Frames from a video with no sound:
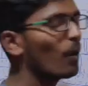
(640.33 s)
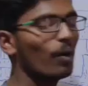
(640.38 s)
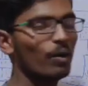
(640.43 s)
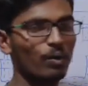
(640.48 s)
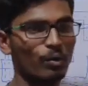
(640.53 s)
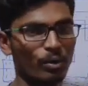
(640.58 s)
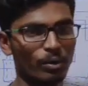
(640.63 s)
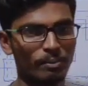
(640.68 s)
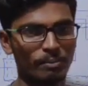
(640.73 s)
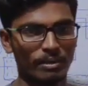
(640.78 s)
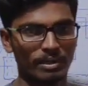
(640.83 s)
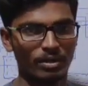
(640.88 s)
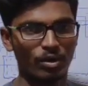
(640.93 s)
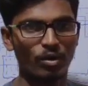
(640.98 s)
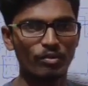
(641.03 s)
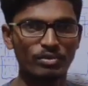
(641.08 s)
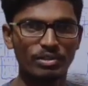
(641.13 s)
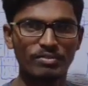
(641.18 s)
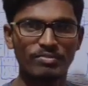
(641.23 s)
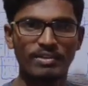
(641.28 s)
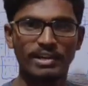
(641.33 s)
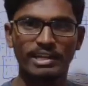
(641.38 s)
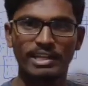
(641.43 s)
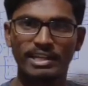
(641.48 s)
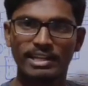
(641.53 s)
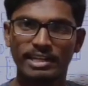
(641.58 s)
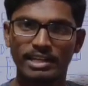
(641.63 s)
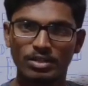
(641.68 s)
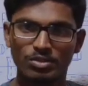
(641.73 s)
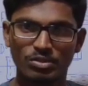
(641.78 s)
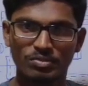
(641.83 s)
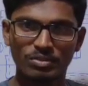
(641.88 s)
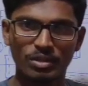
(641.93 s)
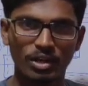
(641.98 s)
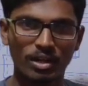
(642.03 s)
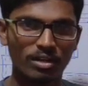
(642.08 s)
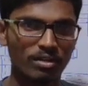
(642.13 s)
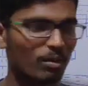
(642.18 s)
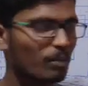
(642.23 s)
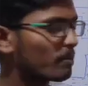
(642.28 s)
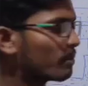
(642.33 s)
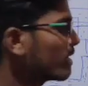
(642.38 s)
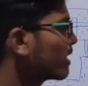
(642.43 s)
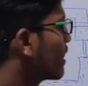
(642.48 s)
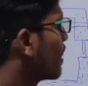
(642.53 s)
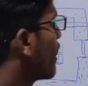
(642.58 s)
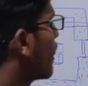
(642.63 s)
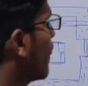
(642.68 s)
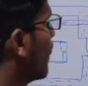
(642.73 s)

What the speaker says: oil droplet. After finding radius of the oil droplet,